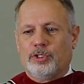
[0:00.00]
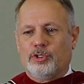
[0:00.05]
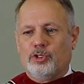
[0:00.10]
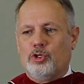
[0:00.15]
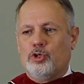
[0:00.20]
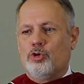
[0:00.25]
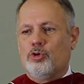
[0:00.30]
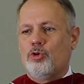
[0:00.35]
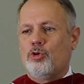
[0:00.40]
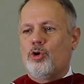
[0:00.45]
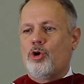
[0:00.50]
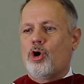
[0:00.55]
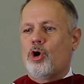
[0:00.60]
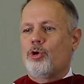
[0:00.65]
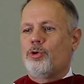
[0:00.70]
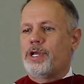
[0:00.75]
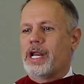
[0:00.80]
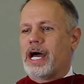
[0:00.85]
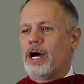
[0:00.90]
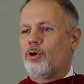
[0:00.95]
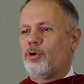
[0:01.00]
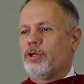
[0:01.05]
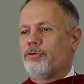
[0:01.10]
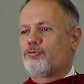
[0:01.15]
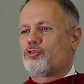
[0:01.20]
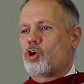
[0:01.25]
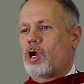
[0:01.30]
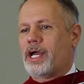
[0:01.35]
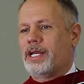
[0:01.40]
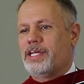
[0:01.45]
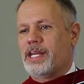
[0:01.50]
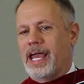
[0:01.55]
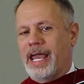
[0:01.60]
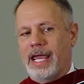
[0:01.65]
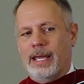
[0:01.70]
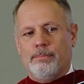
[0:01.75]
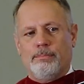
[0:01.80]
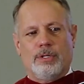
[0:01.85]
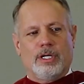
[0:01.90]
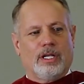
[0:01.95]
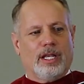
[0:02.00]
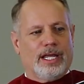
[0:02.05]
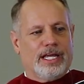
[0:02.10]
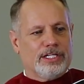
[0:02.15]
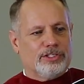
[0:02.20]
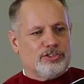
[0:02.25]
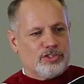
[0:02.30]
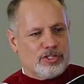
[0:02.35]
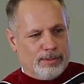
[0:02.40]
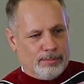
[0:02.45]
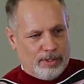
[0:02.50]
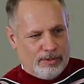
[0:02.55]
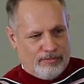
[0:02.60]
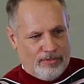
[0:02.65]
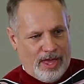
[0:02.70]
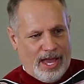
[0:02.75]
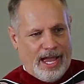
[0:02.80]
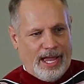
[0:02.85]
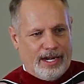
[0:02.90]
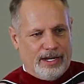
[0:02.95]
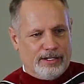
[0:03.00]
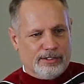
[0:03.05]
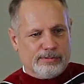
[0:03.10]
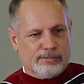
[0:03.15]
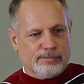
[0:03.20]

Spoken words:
You, no doubt, have tried to emulate some of that.